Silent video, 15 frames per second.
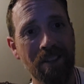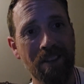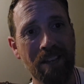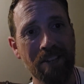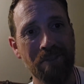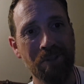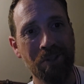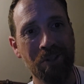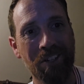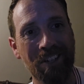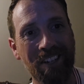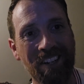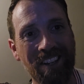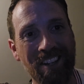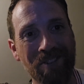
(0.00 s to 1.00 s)
thanks for tuning
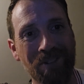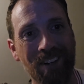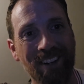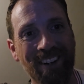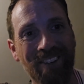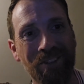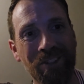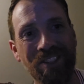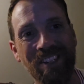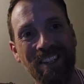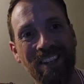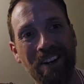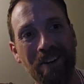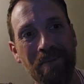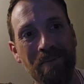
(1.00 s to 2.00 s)
into this one. I will see you
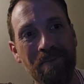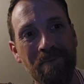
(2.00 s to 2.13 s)
later.